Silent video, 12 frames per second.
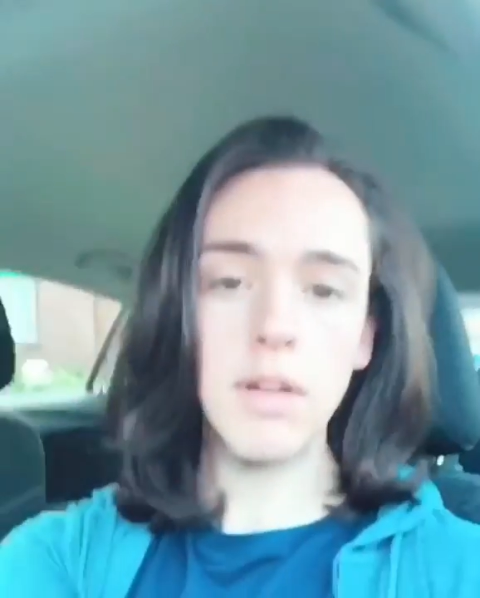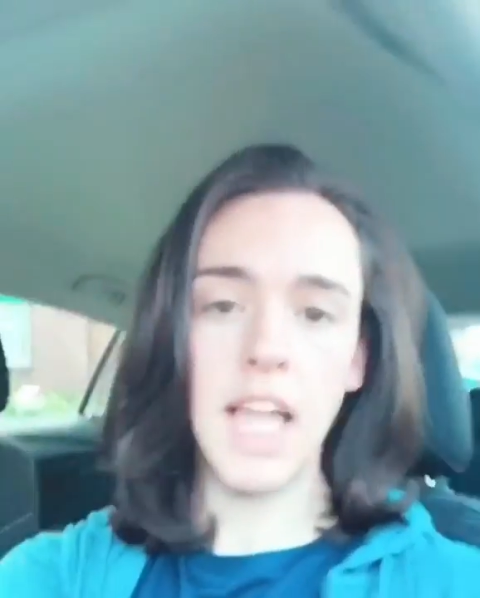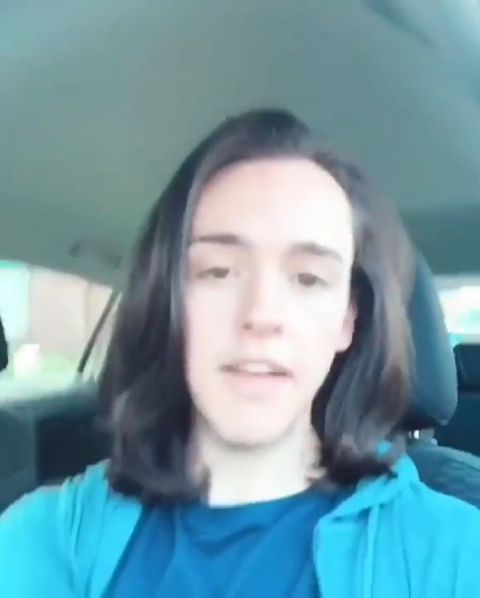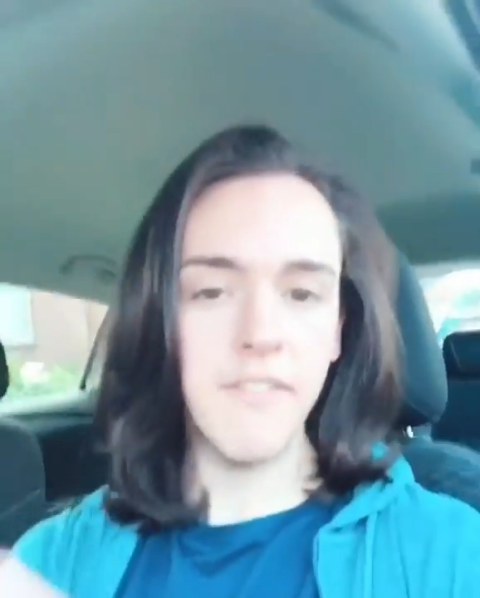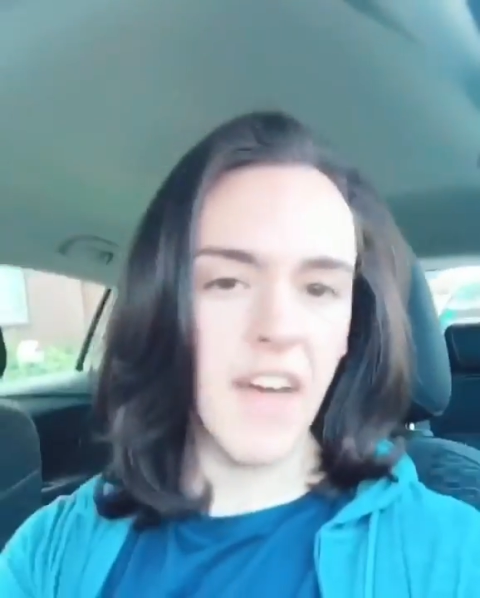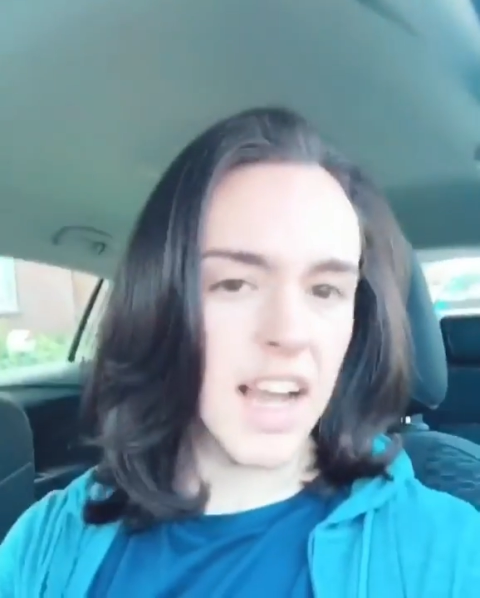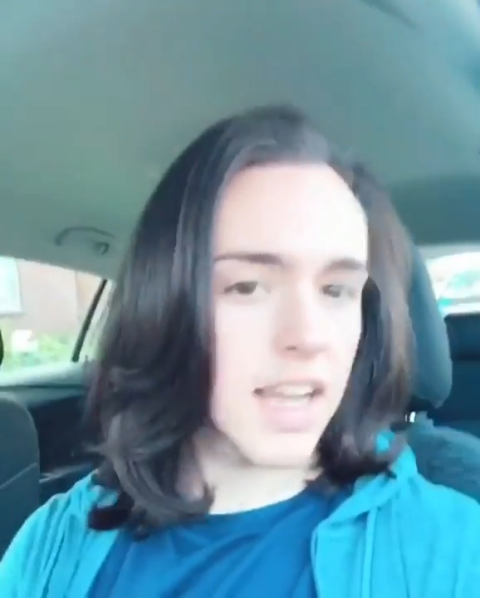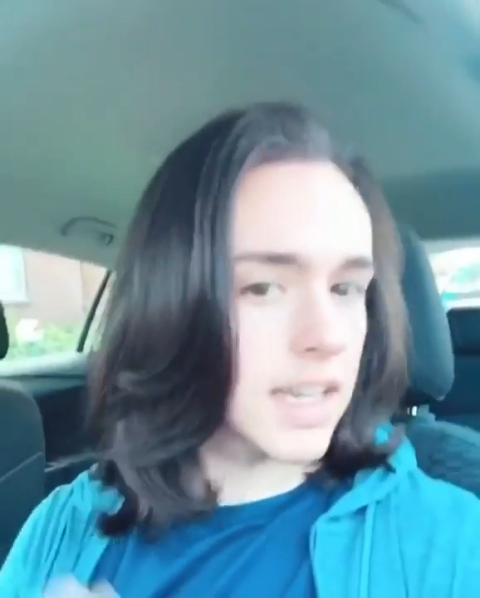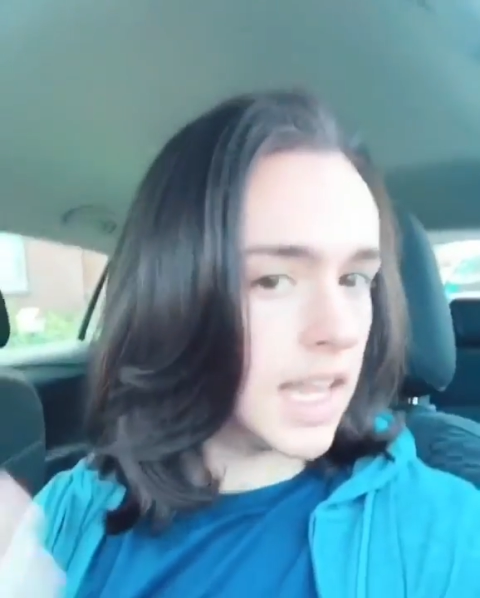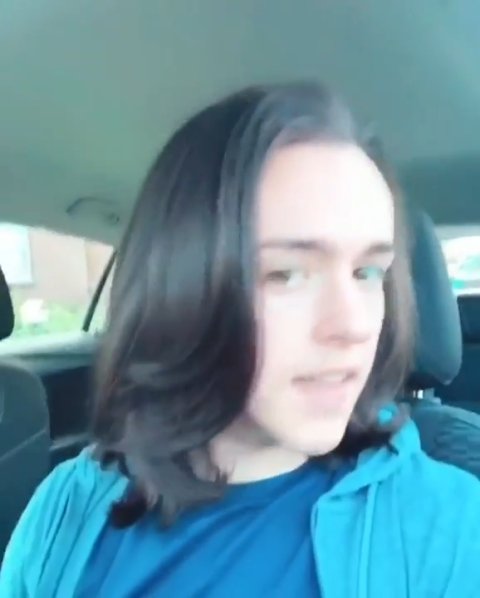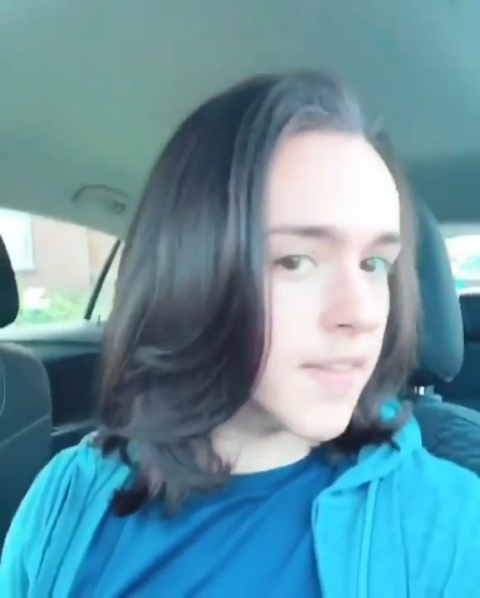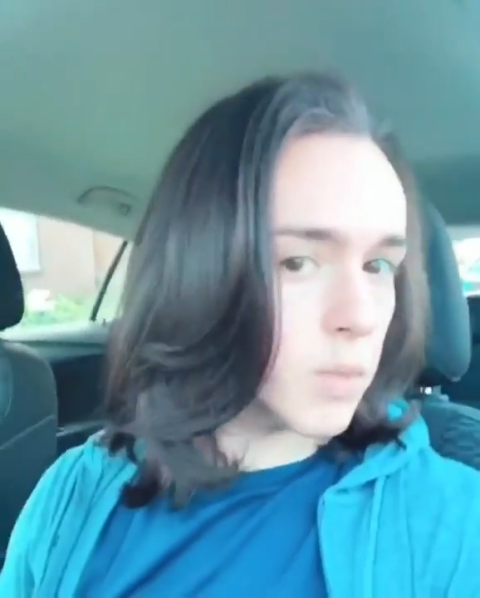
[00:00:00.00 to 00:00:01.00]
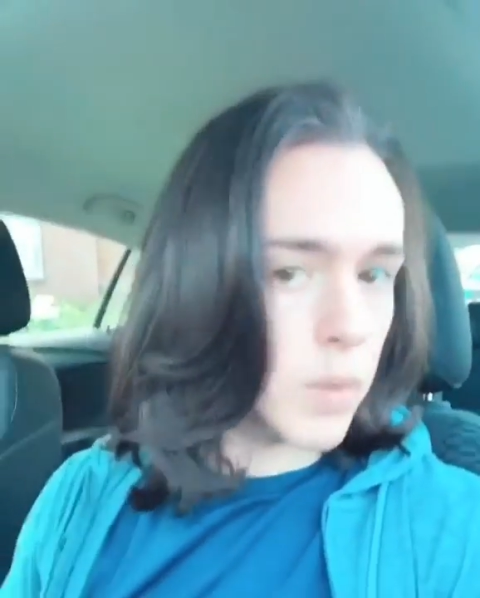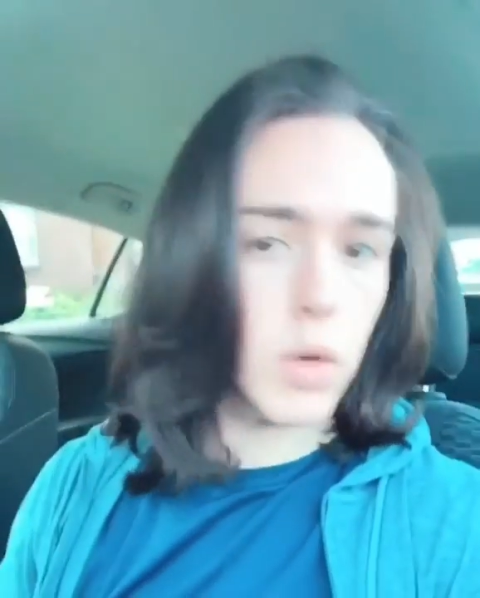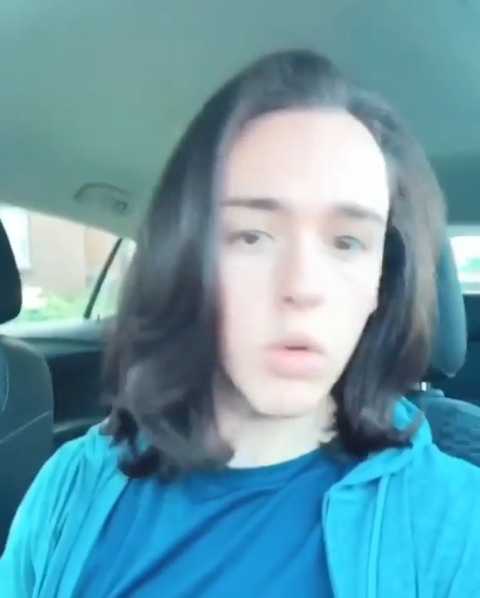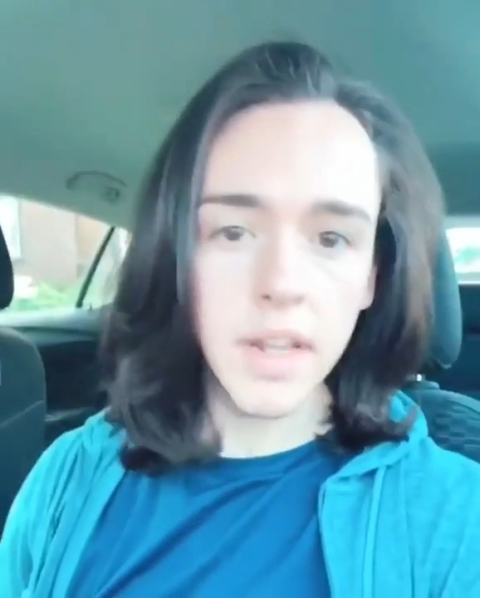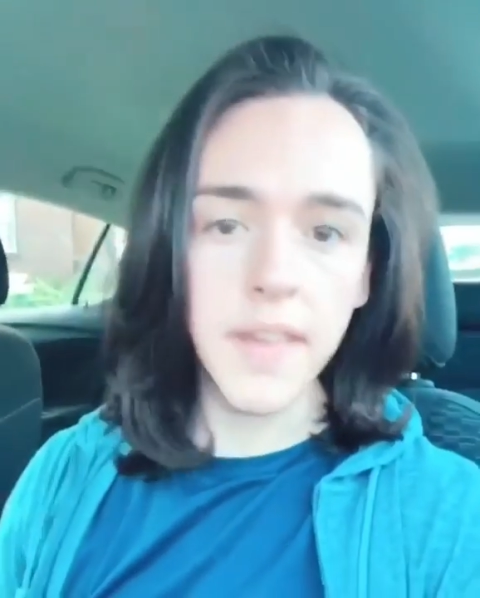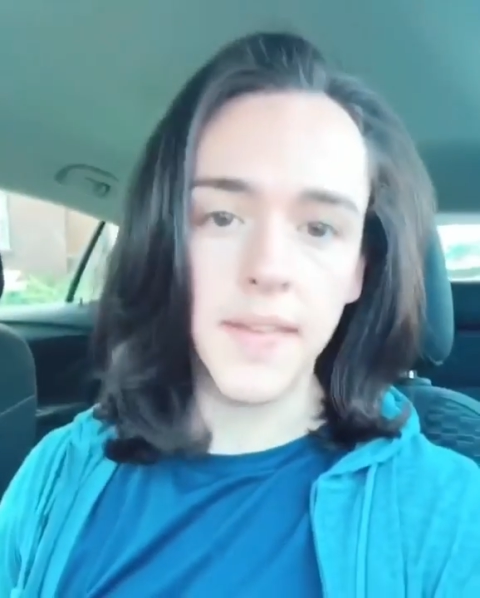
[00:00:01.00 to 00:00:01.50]
I look like fucking Lisa
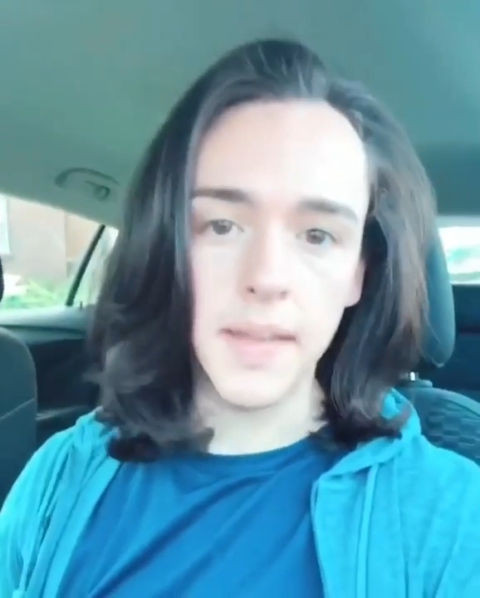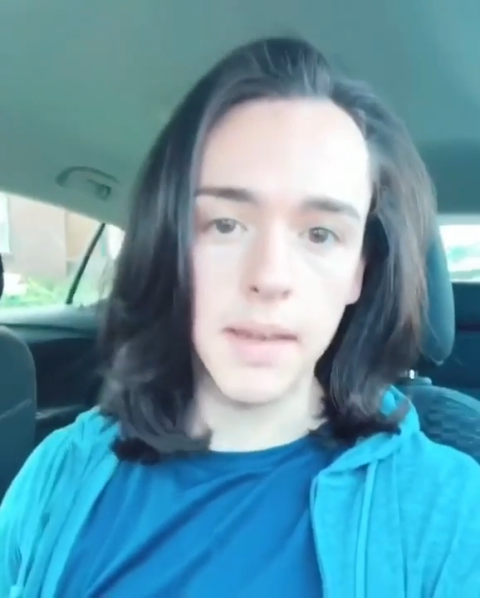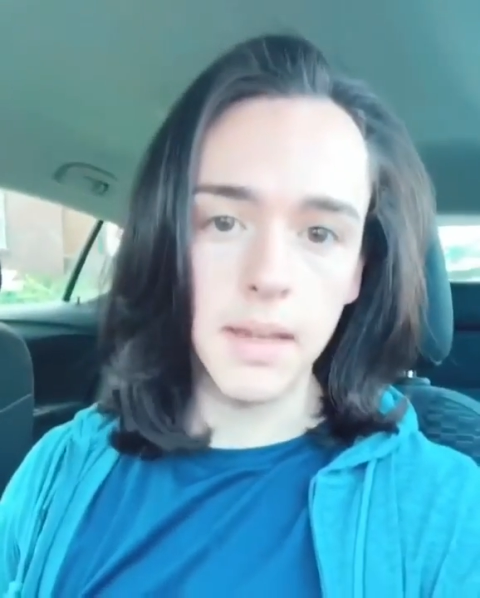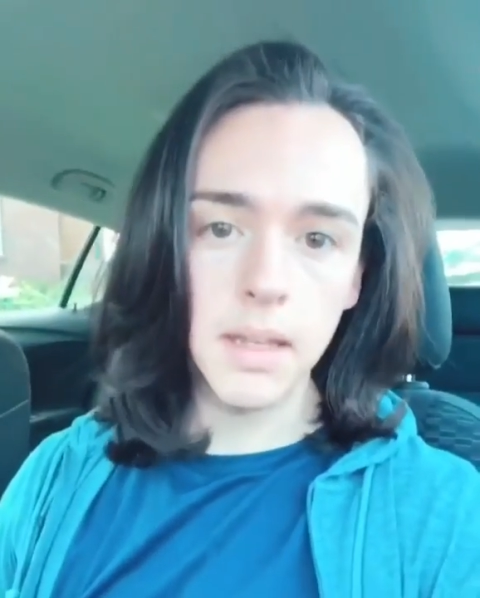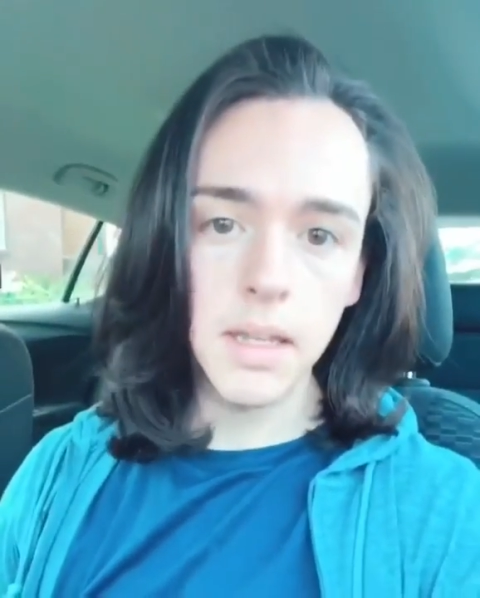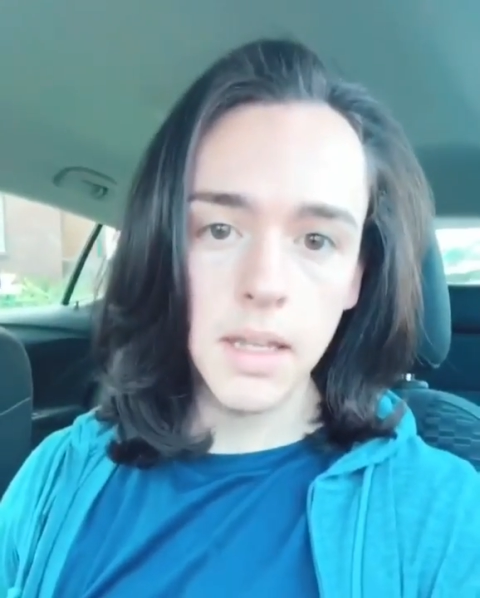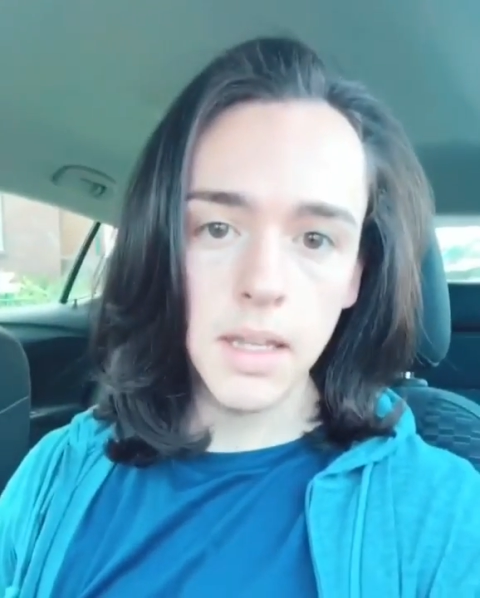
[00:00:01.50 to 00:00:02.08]
Wilkinson.